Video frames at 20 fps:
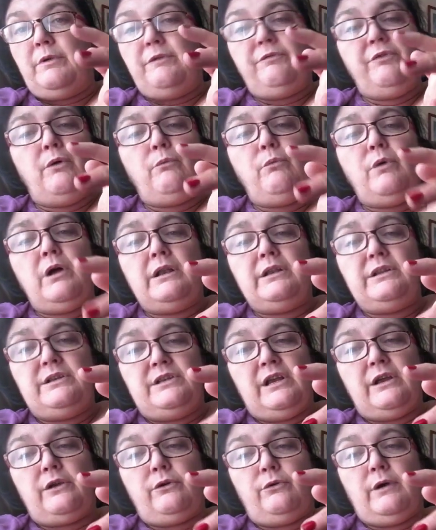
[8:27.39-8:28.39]
If I want to
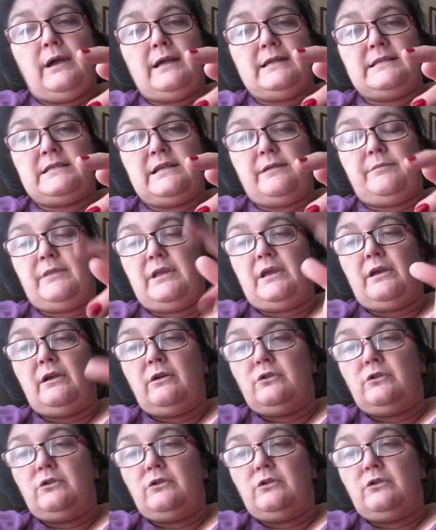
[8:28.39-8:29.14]
decorate something,